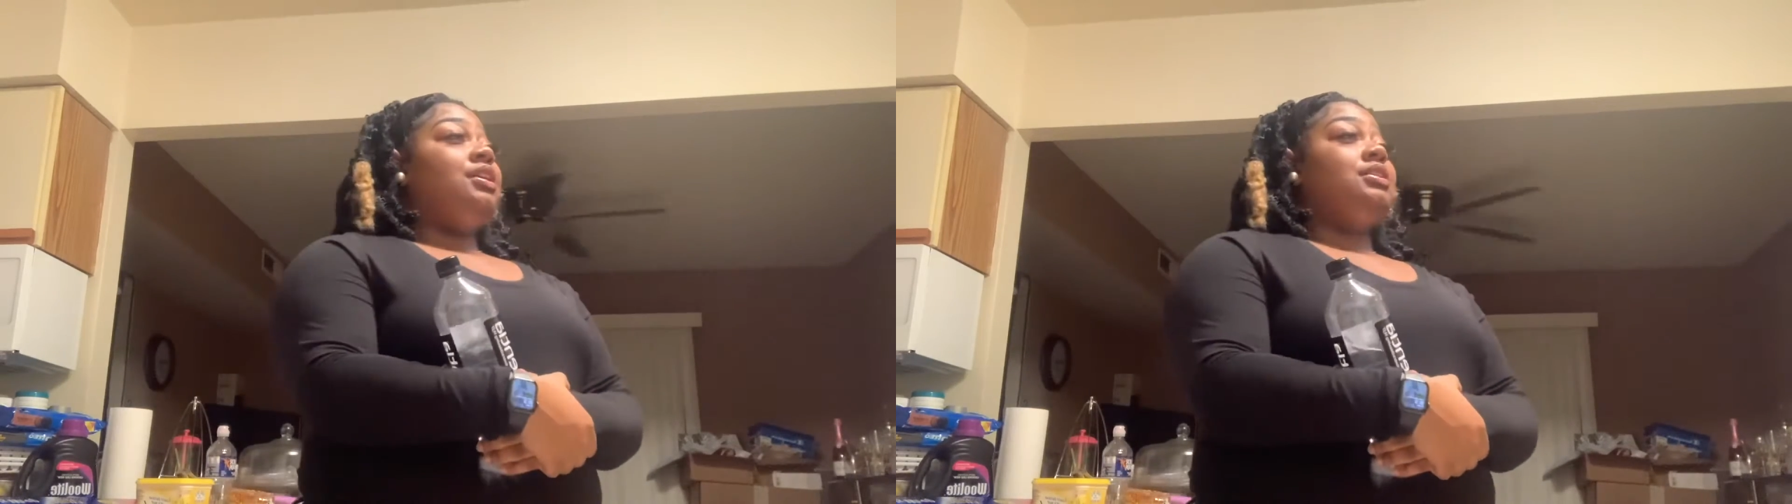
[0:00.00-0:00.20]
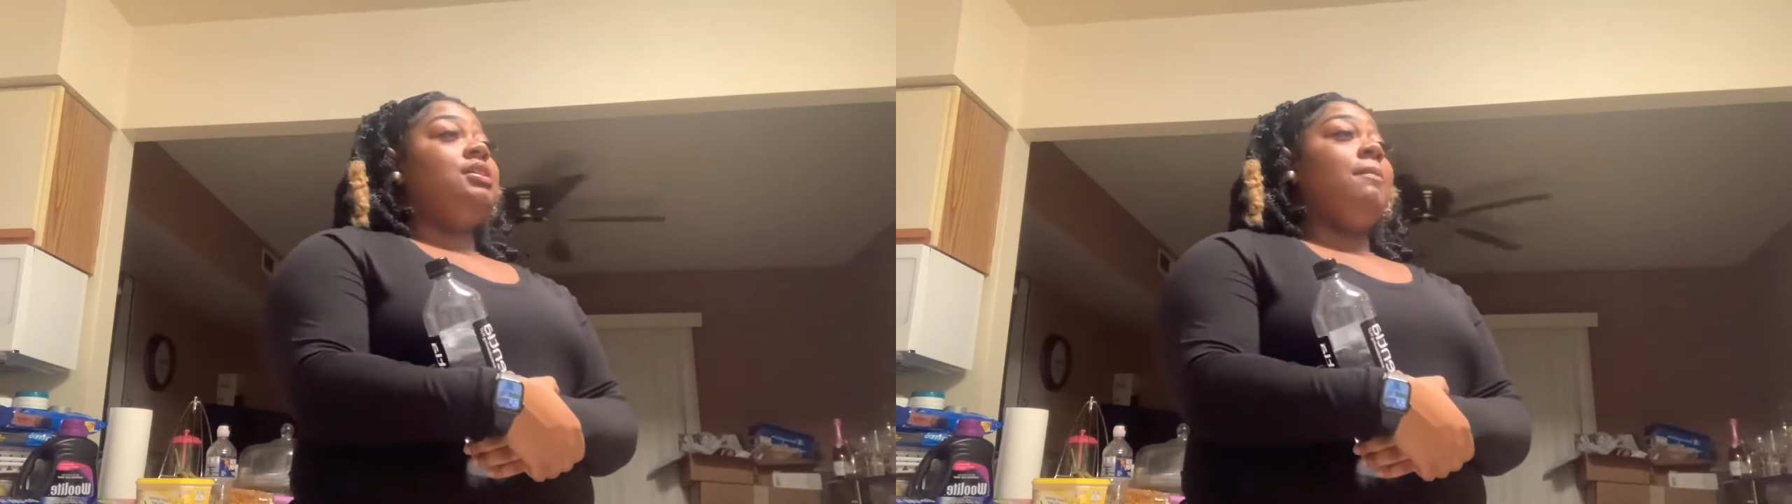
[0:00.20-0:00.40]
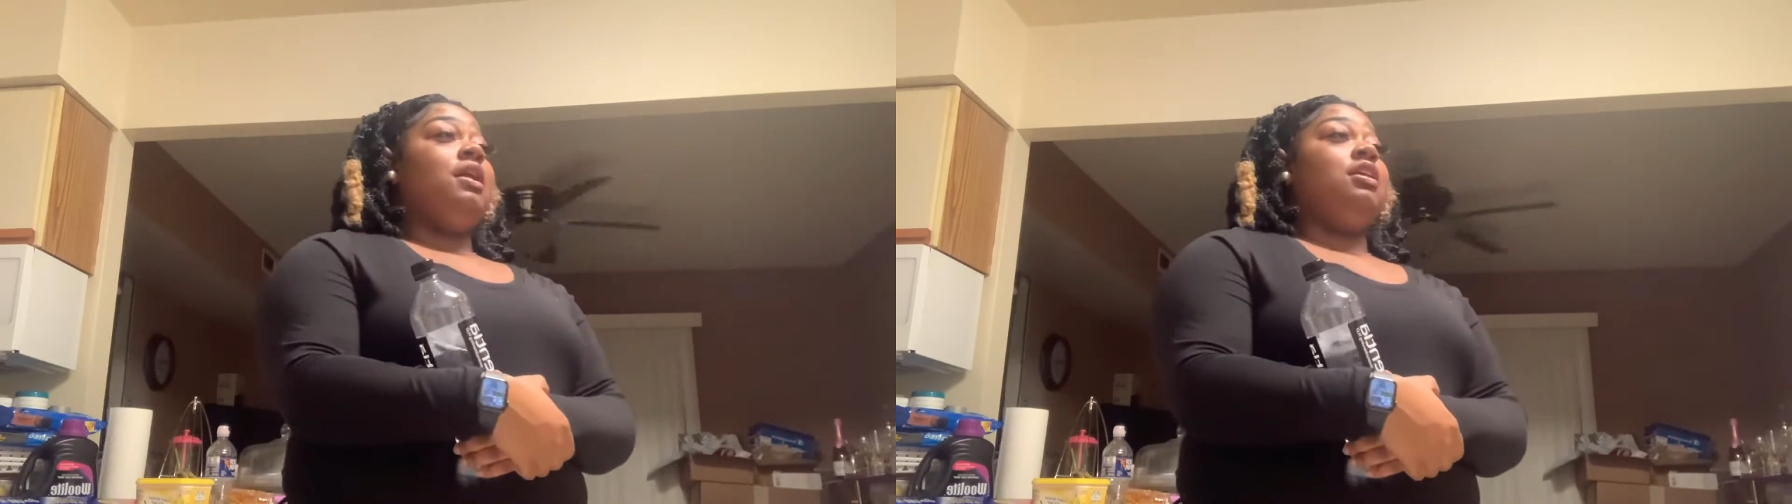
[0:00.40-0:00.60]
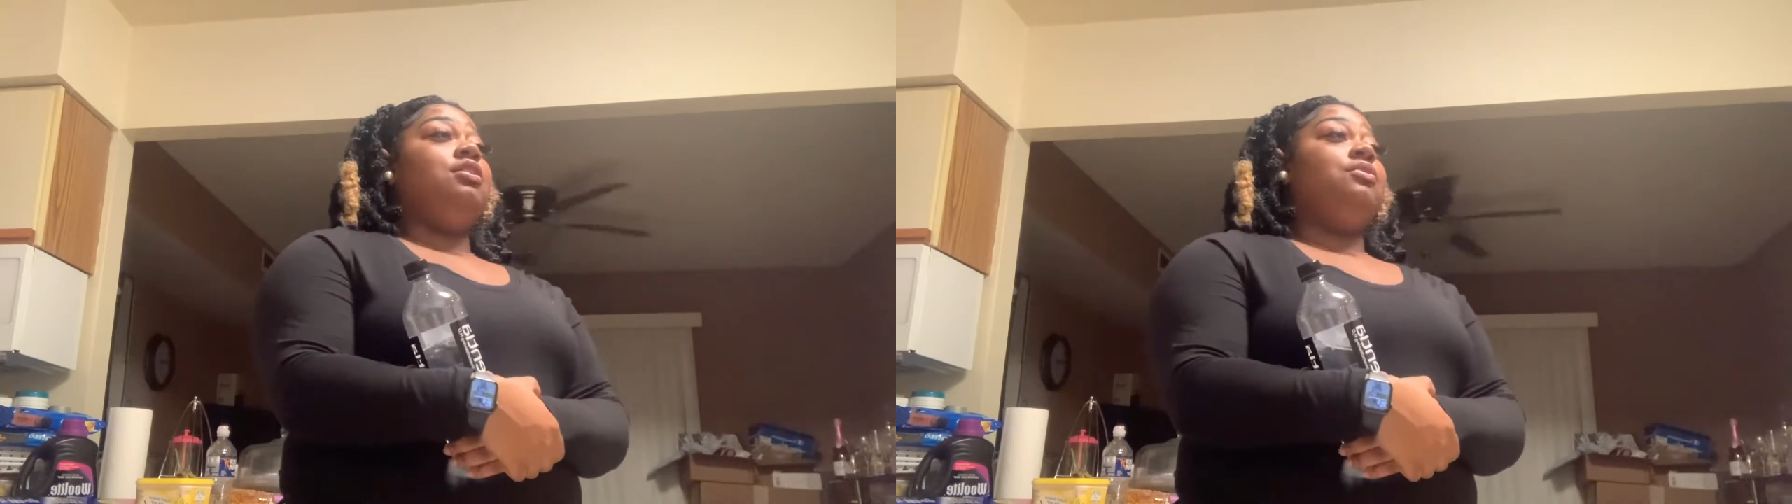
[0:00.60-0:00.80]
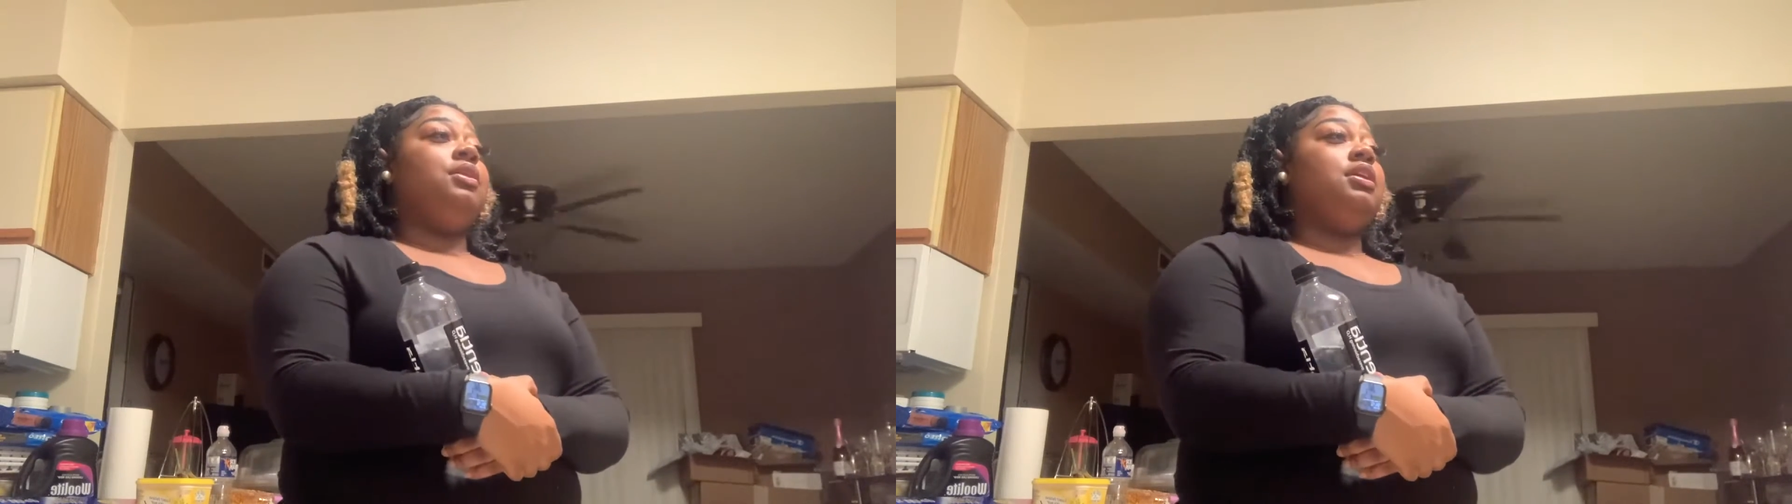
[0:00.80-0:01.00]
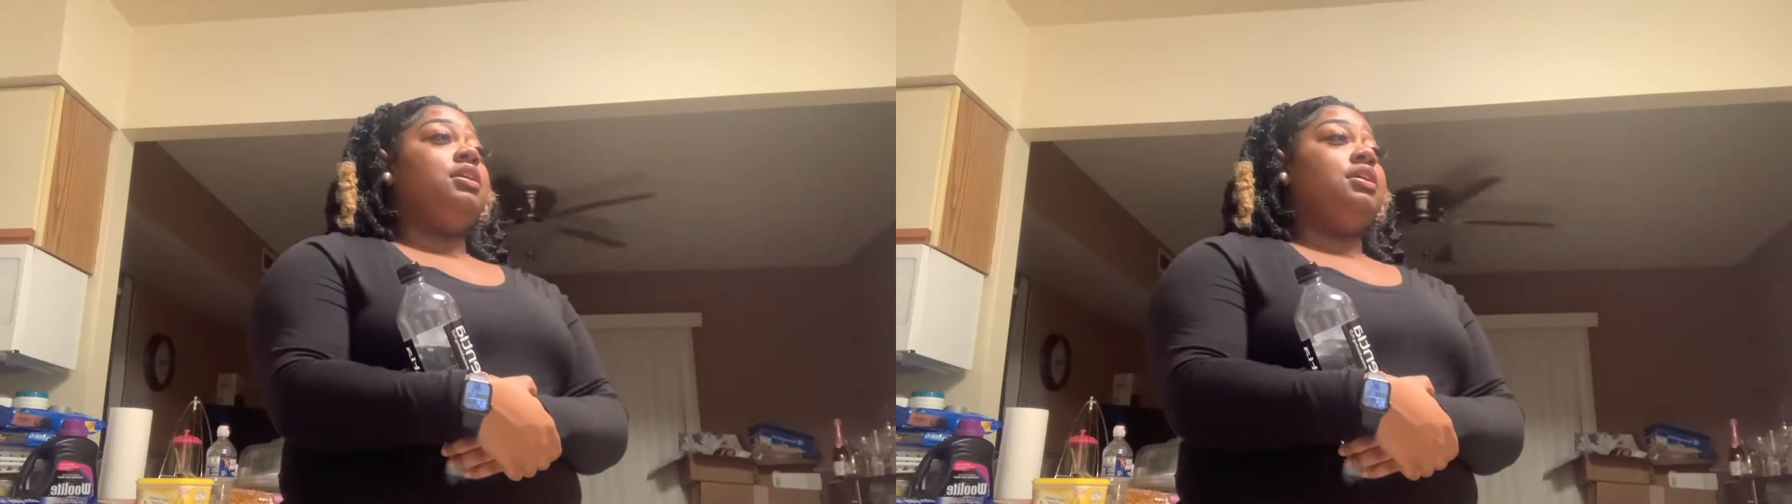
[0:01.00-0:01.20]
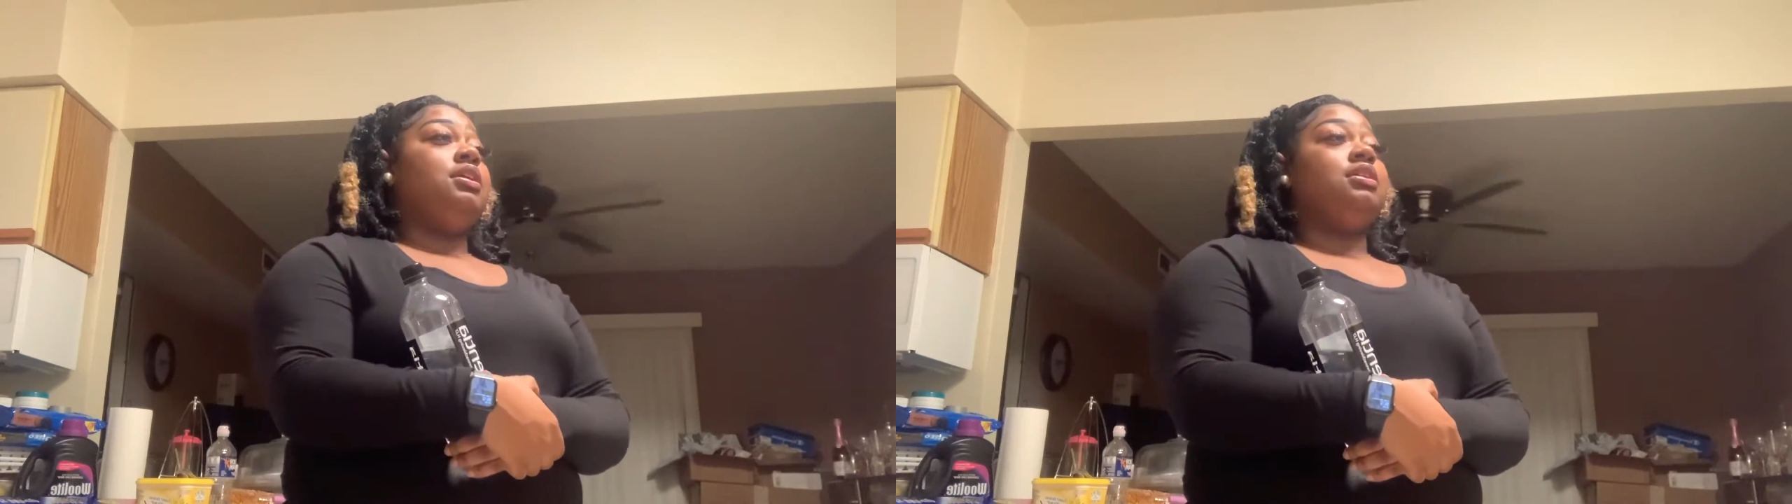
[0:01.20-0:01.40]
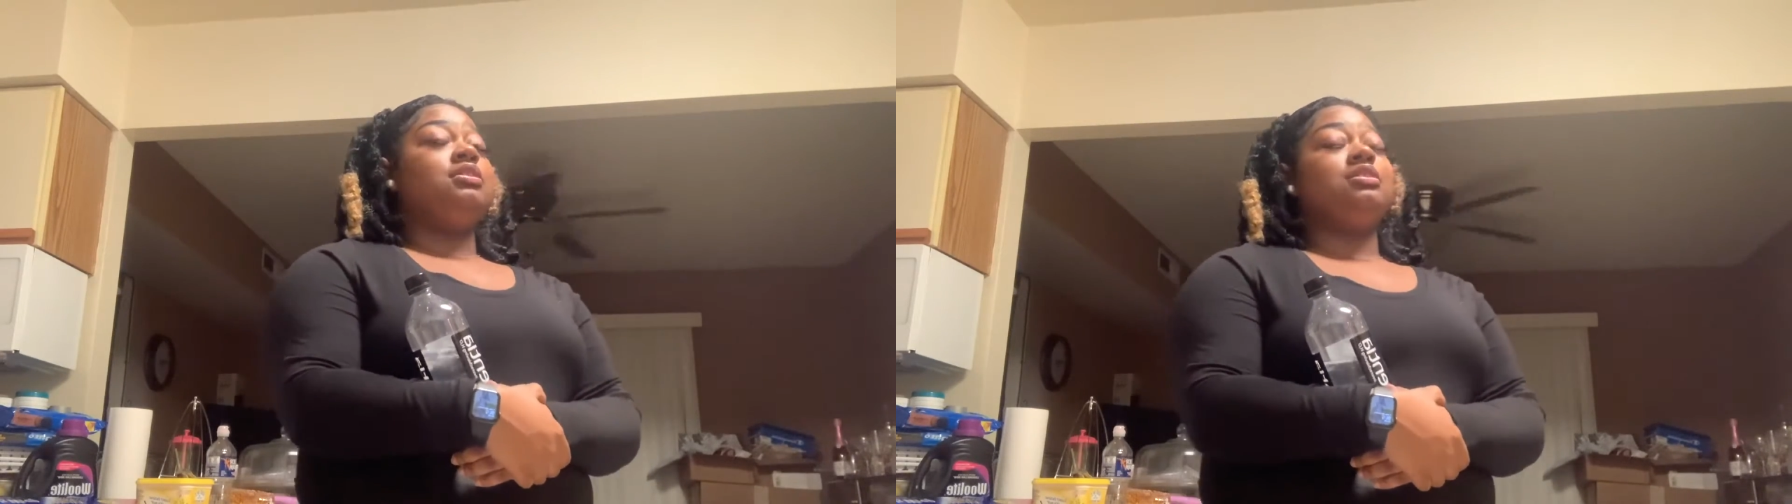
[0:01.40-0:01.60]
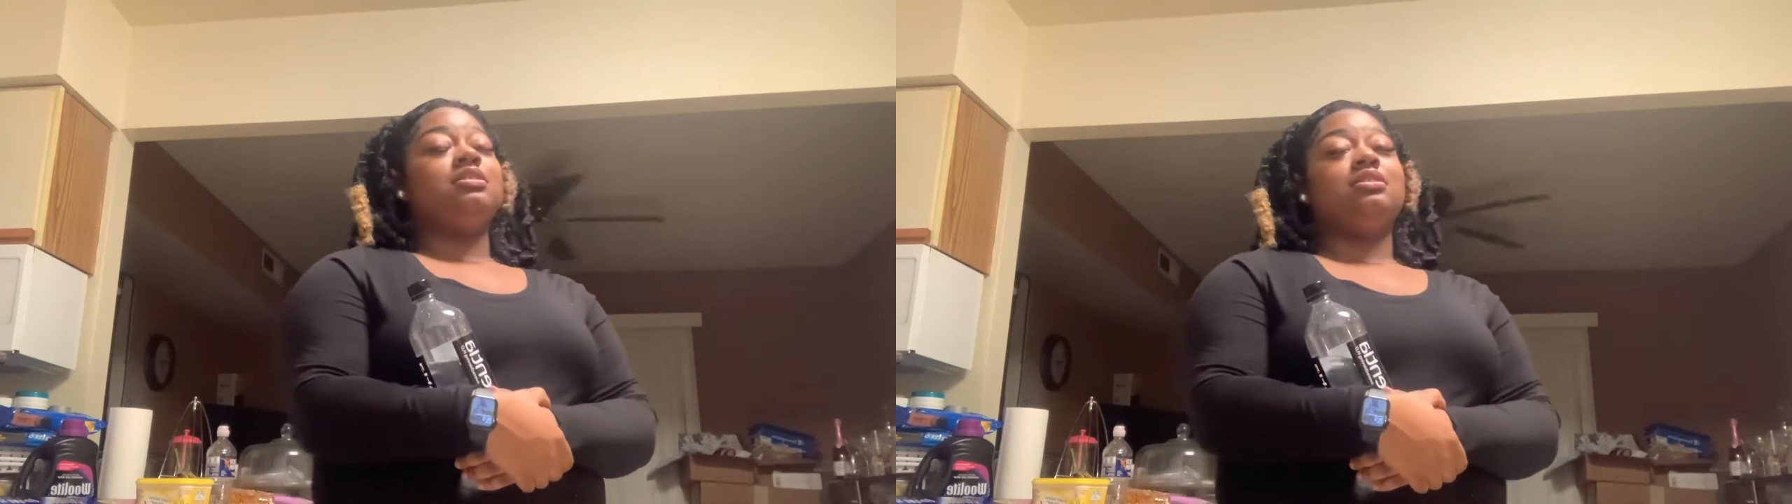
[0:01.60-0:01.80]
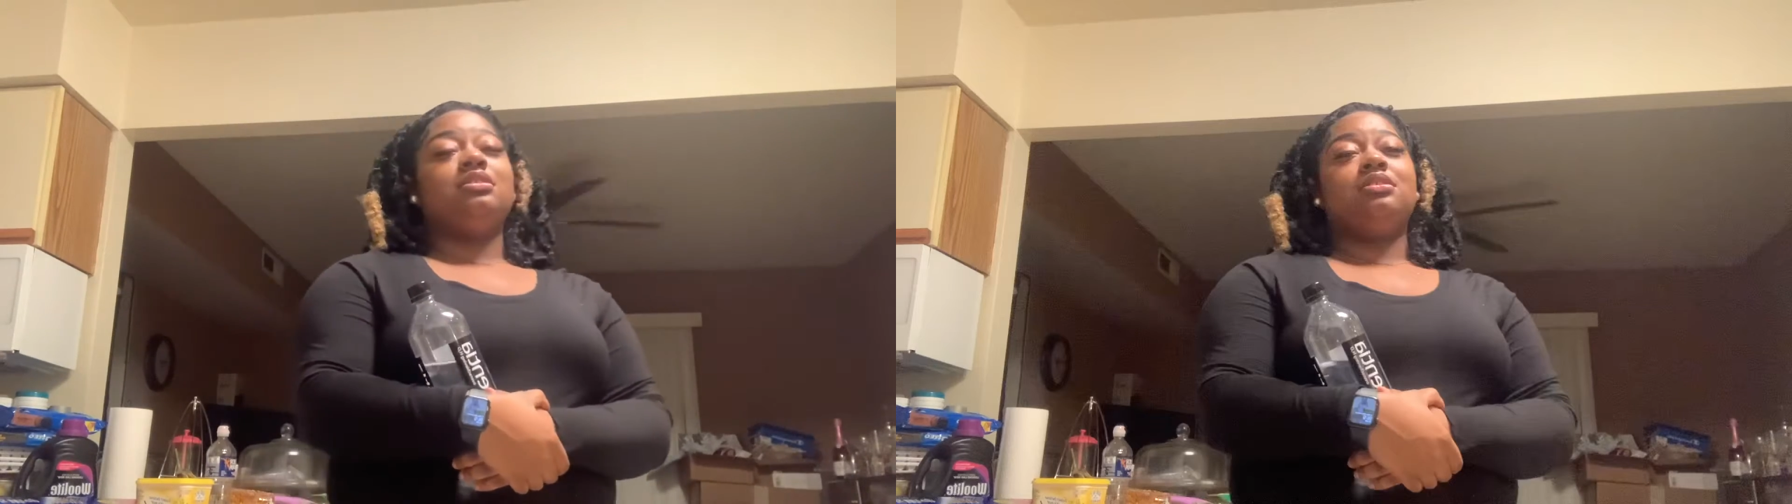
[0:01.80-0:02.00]
Somebody need to do it,
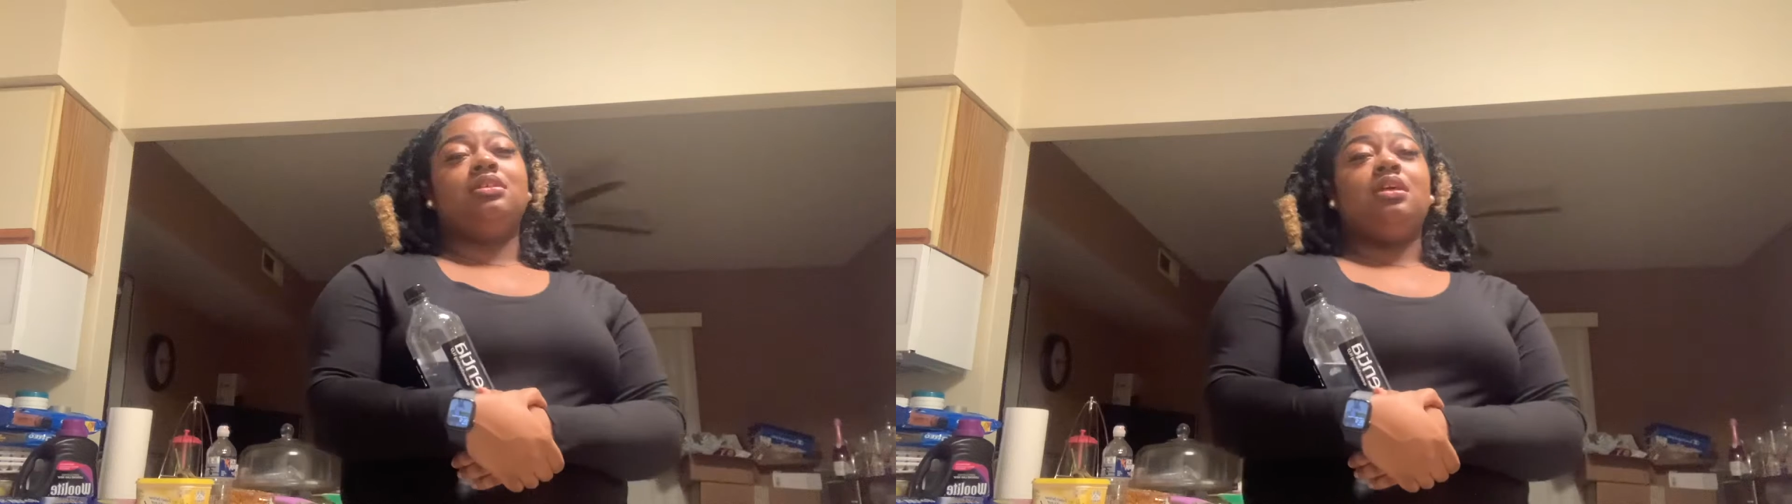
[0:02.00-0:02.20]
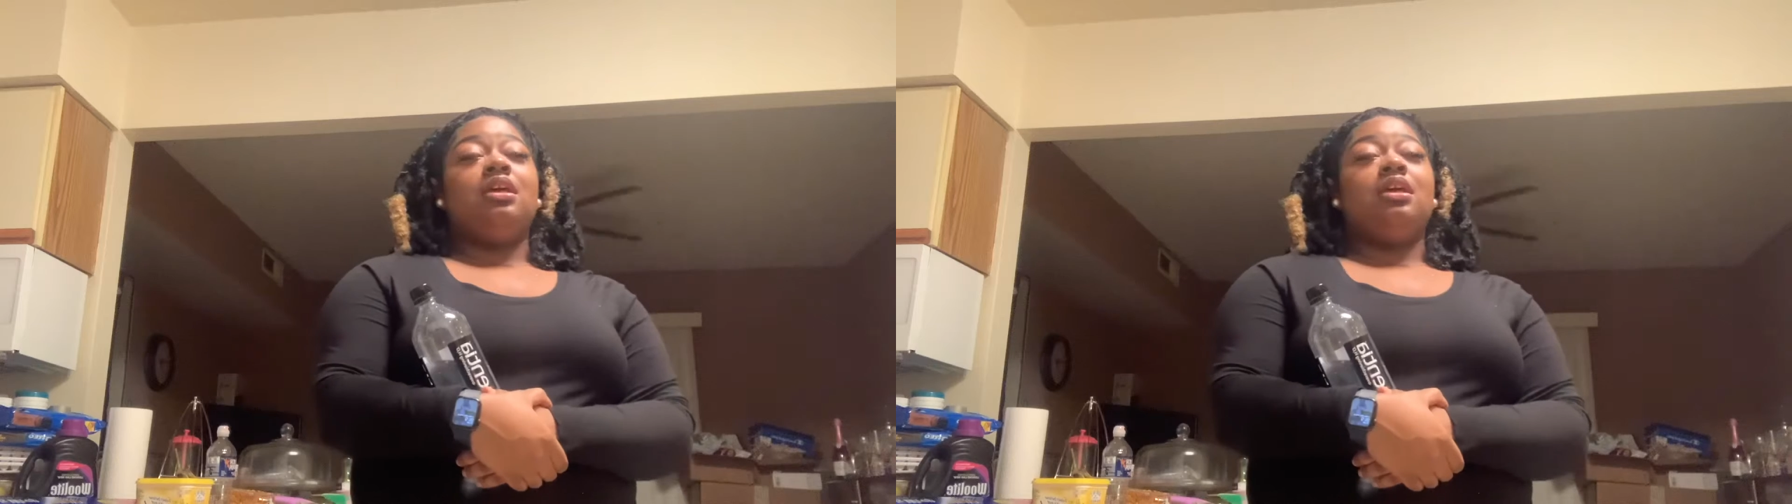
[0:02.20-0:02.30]
because...